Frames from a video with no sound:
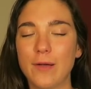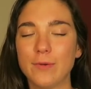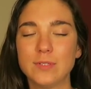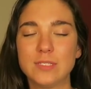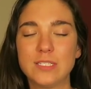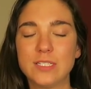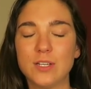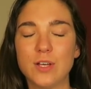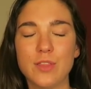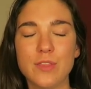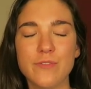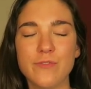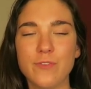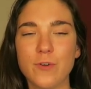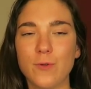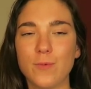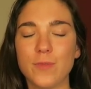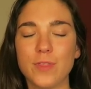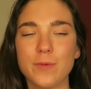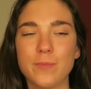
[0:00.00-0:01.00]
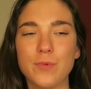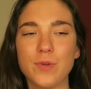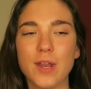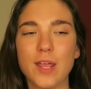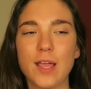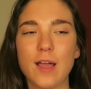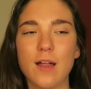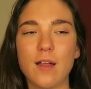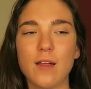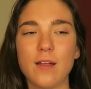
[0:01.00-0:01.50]
was still on the phone with him when
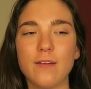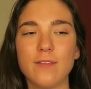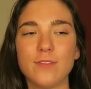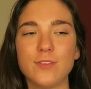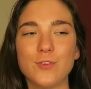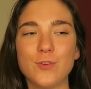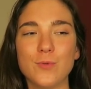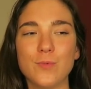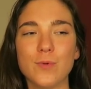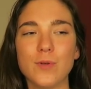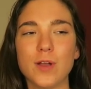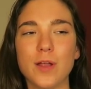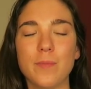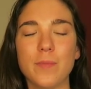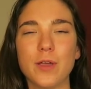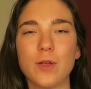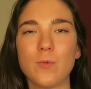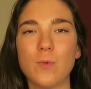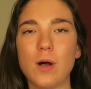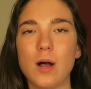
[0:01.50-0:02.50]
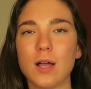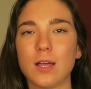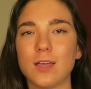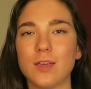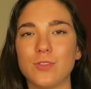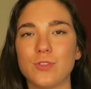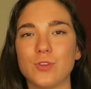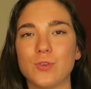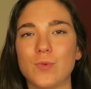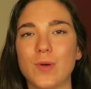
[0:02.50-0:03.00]
I got out of the Uber, and I'm like
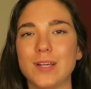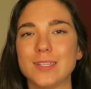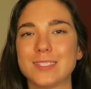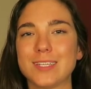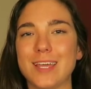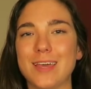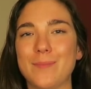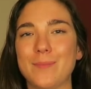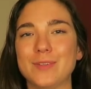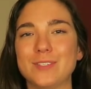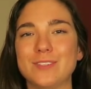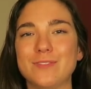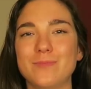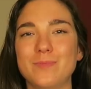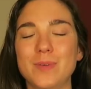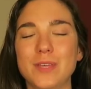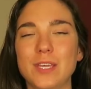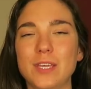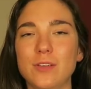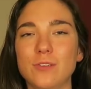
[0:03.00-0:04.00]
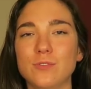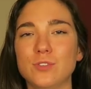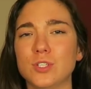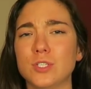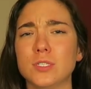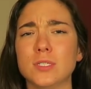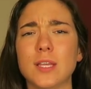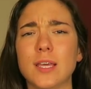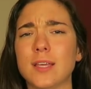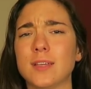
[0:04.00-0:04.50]
walking through West Campus of BU
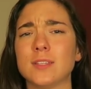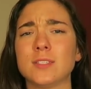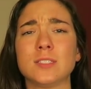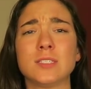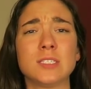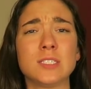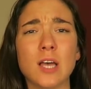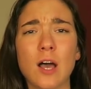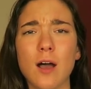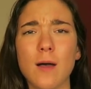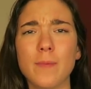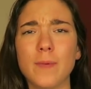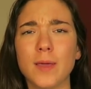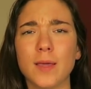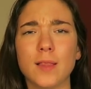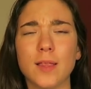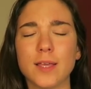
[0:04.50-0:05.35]
just like sobbing,